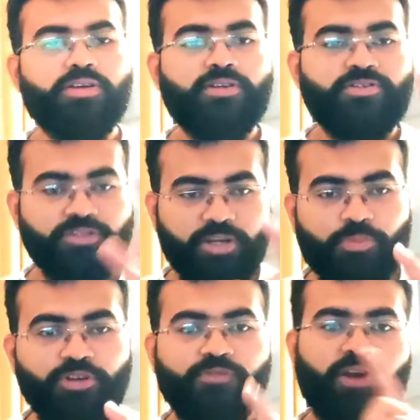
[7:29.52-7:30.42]
So
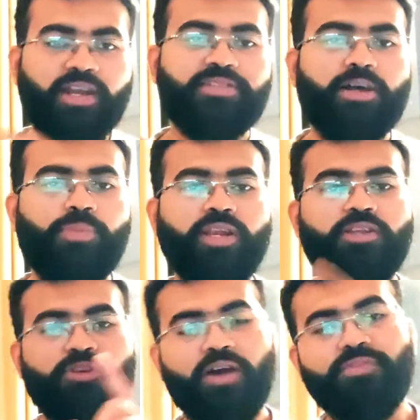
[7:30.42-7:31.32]
suppose for an example,
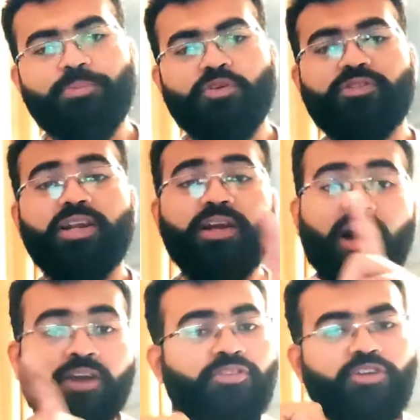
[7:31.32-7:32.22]
you have deposited
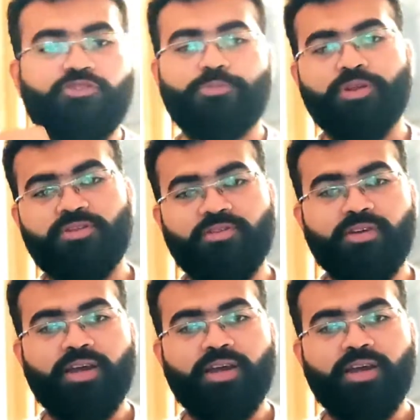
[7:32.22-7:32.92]
100 rupees